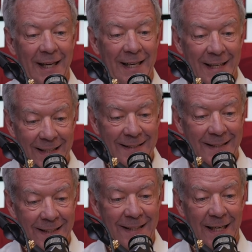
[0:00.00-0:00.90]
It is
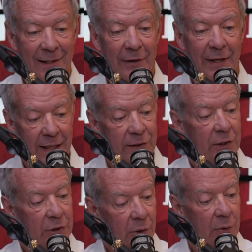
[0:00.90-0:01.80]
in the dative
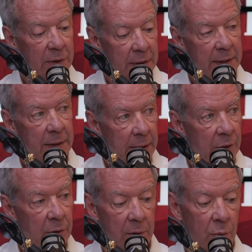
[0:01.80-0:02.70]
case. So in, in
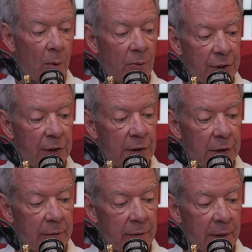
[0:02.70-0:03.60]
the normal sense
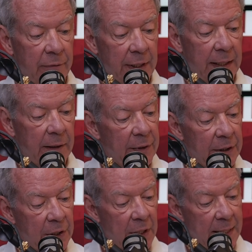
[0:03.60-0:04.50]
of, of a dative
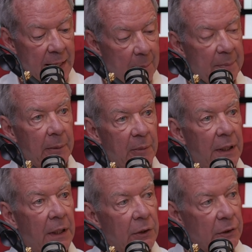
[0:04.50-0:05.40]
is
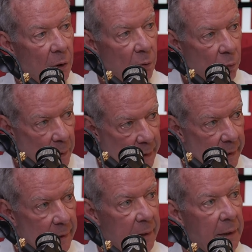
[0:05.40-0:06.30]
accompaniment. So
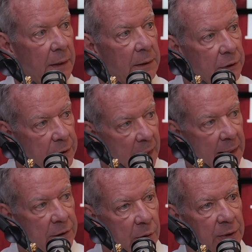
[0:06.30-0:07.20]
with
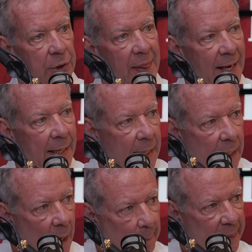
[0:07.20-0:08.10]
signs in which they
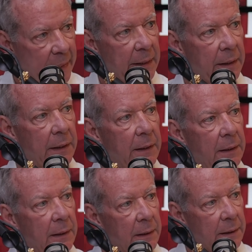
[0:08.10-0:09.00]
accompanied
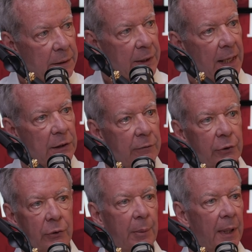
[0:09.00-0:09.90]
the mm. signs of a
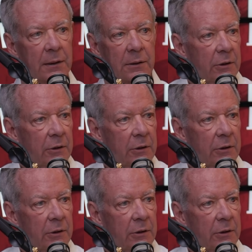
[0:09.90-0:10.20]
true apostle.